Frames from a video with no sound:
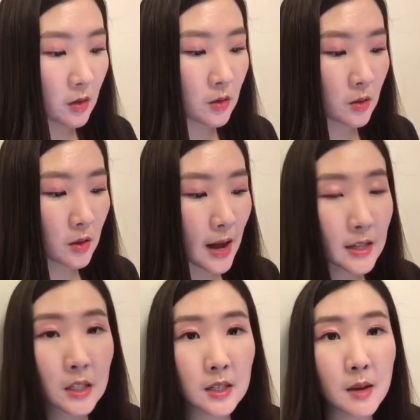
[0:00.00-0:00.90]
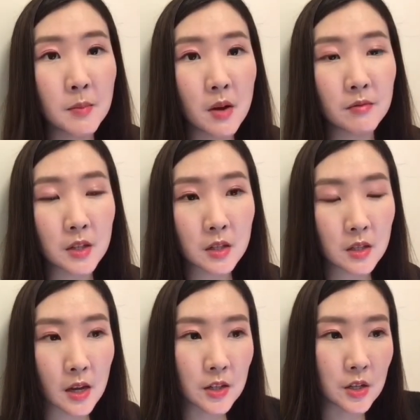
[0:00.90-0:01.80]
Okay, so the last step
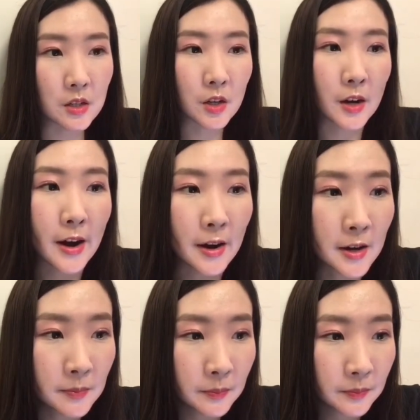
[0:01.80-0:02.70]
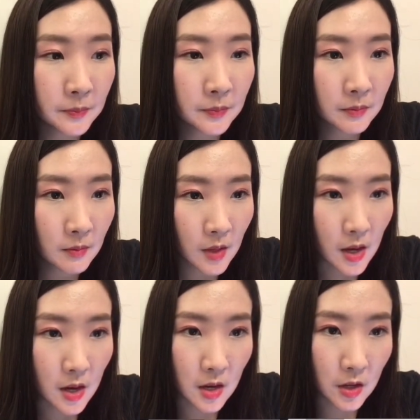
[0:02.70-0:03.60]
of this sketch is her hair.
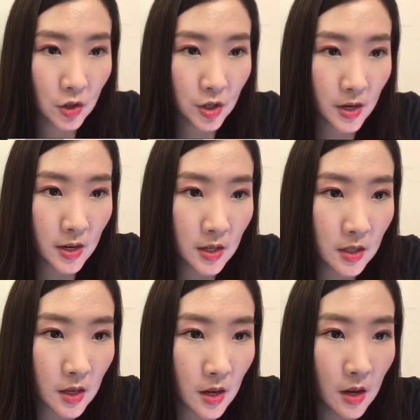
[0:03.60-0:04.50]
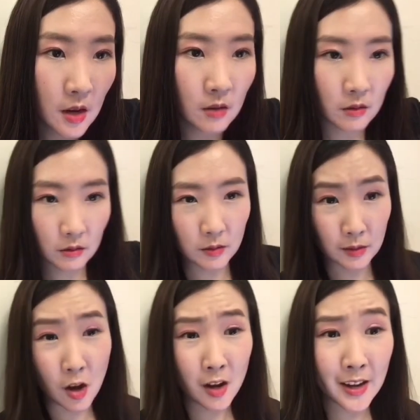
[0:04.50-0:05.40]
And she has
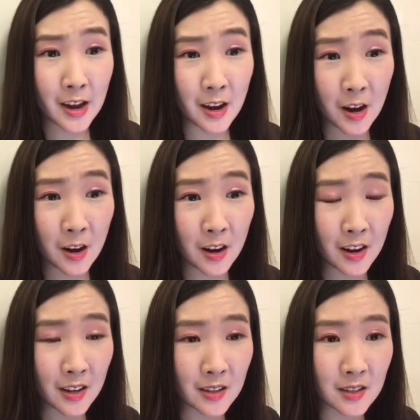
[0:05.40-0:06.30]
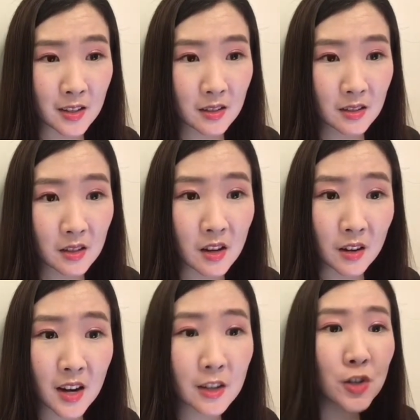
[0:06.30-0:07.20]
long hair, and
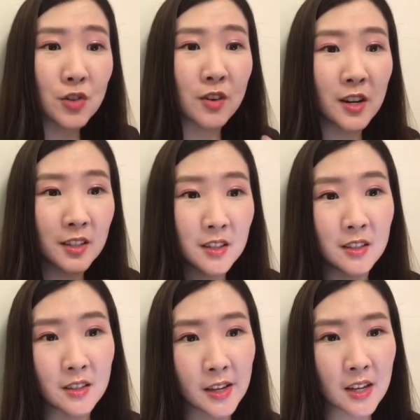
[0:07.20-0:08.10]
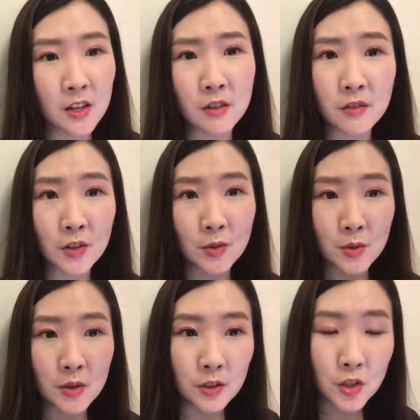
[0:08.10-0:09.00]
they're kind of drawn in like
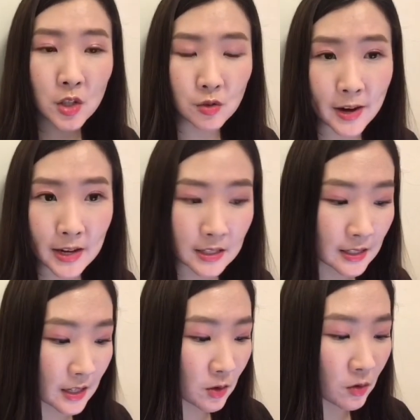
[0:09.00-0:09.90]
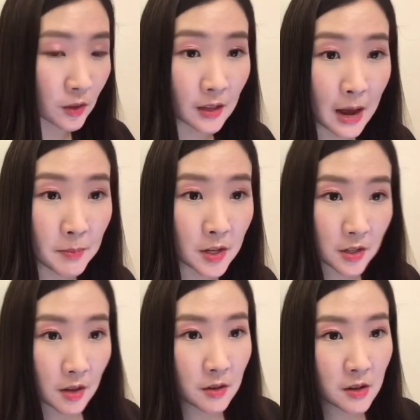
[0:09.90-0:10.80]
individual strands that
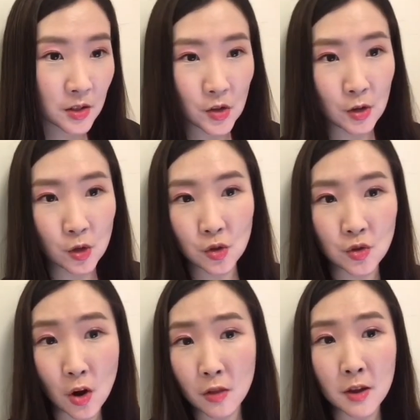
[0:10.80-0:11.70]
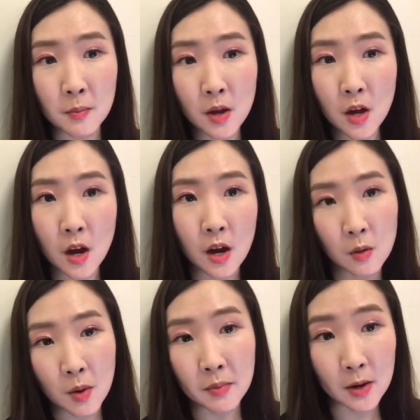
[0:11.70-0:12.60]
overlap each other, so I'll just draw them
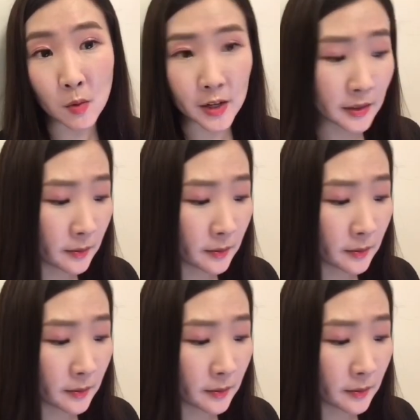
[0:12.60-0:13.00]
one by